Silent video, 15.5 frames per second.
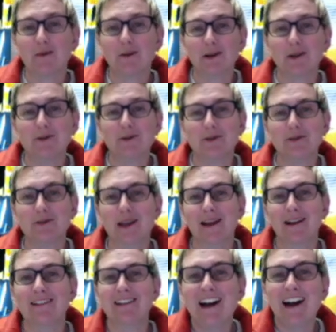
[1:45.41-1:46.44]
to our YouTube
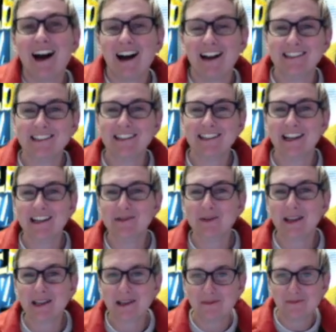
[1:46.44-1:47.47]
channel. I'll see you next
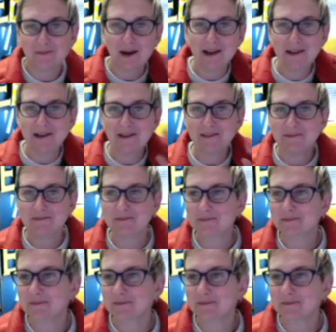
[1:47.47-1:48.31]
week. Bye, y'all.